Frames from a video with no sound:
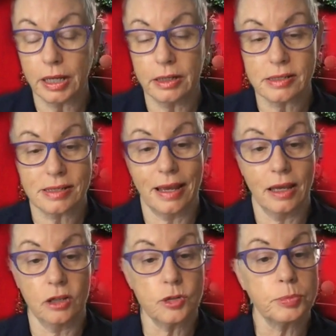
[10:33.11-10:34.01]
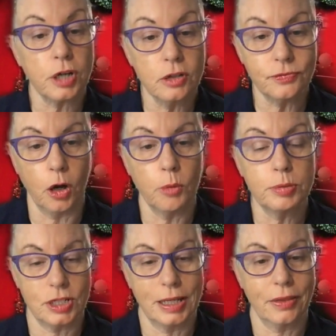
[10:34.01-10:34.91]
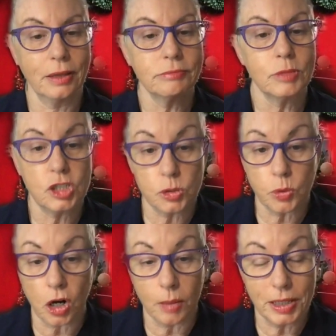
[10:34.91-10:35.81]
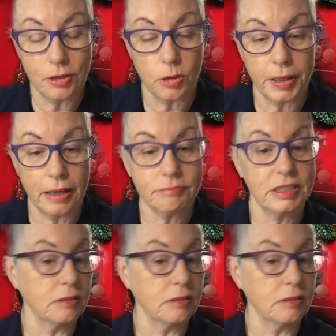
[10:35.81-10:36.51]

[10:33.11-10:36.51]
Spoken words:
and a sound profile put together, which is what I'm here about.